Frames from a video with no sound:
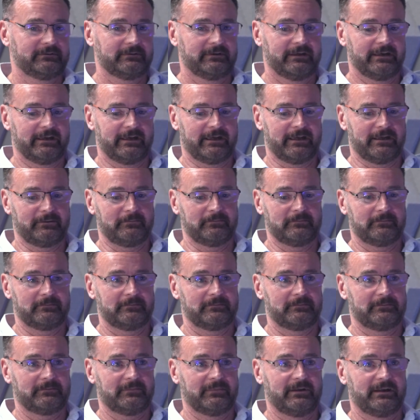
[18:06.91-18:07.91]
And
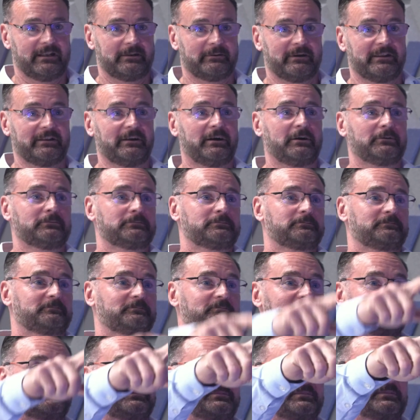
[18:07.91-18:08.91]
I went, oh,
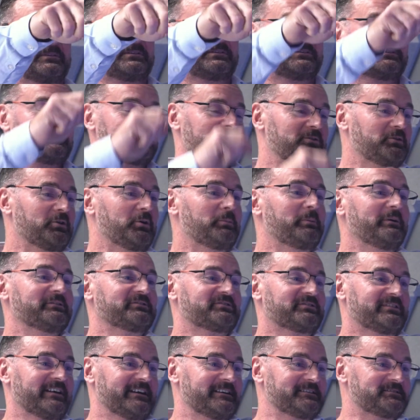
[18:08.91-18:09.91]
you're up on
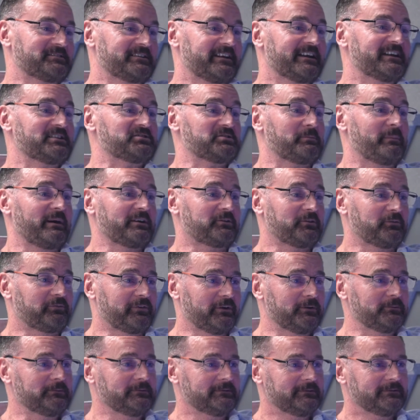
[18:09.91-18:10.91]
stage and here's your microphone.